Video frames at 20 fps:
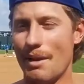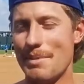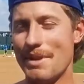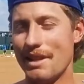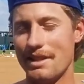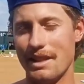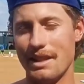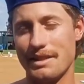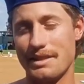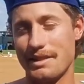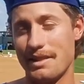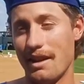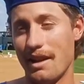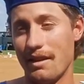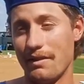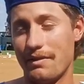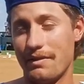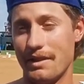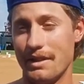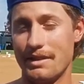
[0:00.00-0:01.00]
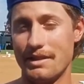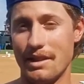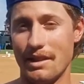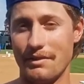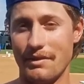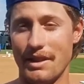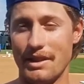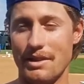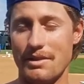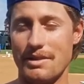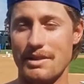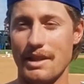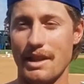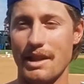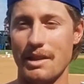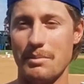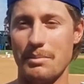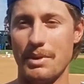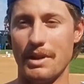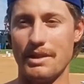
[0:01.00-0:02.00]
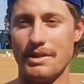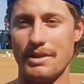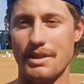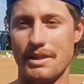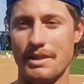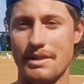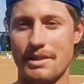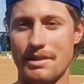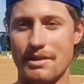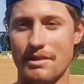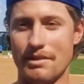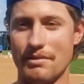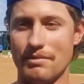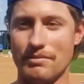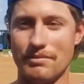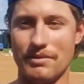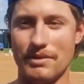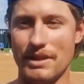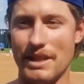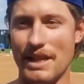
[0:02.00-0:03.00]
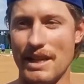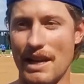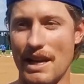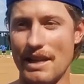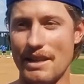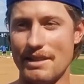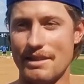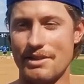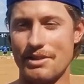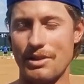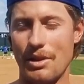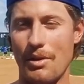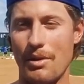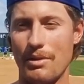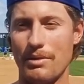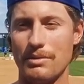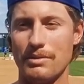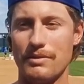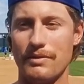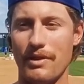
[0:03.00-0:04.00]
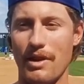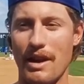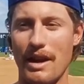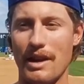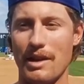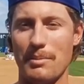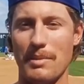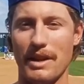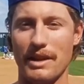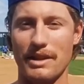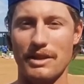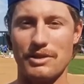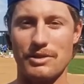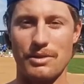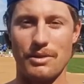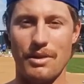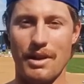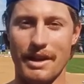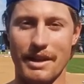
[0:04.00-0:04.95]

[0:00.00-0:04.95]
mean, it's tough. It's tough, like you said, but just it's so far out of my control.